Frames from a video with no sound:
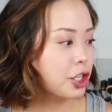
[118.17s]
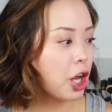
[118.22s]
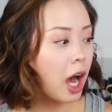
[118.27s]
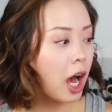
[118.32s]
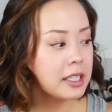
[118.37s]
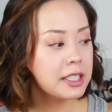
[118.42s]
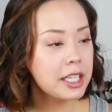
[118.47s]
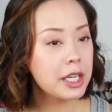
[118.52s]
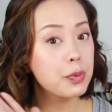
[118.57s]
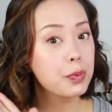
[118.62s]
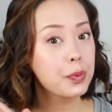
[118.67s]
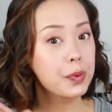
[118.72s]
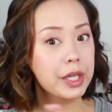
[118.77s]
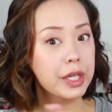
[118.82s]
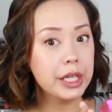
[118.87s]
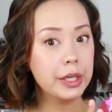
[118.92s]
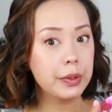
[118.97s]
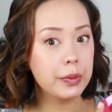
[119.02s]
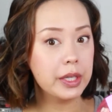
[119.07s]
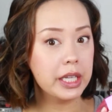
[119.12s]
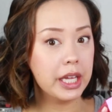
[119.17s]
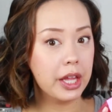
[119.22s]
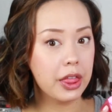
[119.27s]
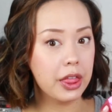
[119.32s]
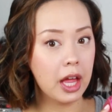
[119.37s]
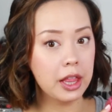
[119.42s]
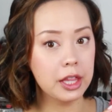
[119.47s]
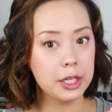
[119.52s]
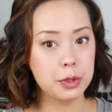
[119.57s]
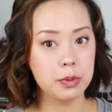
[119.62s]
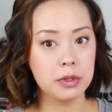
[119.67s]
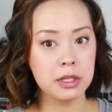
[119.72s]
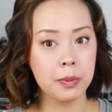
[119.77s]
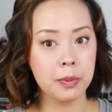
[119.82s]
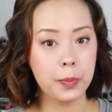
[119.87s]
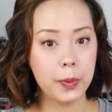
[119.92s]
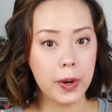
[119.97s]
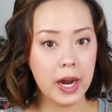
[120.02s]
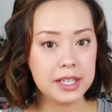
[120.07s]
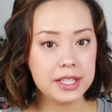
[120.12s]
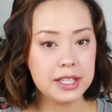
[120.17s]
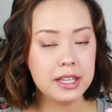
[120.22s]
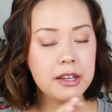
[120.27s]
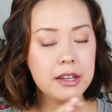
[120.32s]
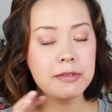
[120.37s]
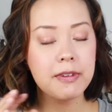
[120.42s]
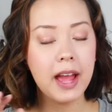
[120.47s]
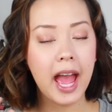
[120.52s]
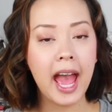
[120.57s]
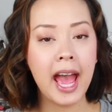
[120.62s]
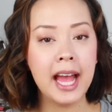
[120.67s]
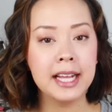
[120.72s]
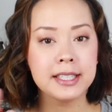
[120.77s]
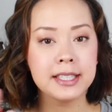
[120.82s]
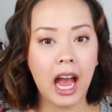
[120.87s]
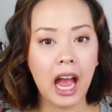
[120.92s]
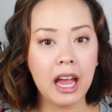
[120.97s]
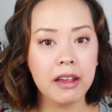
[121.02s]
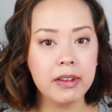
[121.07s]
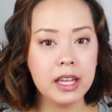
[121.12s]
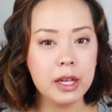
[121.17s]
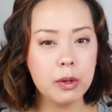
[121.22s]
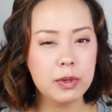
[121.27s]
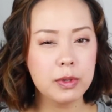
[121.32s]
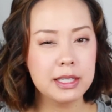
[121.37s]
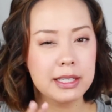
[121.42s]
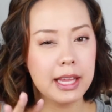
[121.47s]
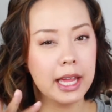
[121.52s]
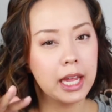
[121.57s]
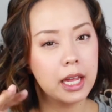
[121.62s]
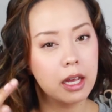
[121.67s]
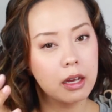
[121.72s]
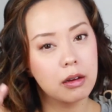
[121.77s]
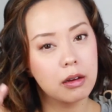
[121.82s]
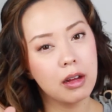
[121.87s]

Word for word: Tati really, really thought this was impressive and Ivy was like